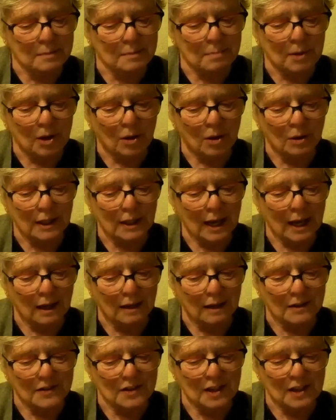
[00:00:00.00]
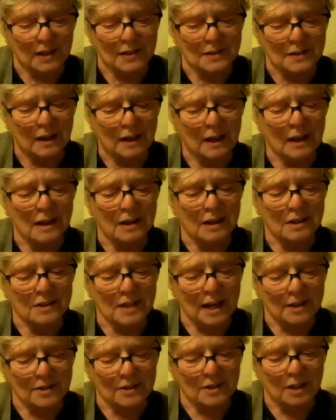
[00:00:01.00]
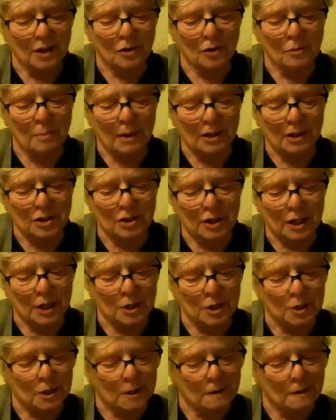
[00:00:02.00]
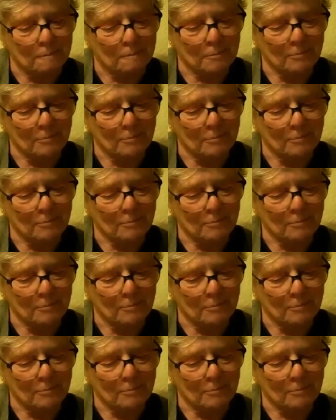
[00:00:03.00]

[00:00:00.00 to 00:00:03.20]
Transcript: beyond galaxies, dazzle our imagination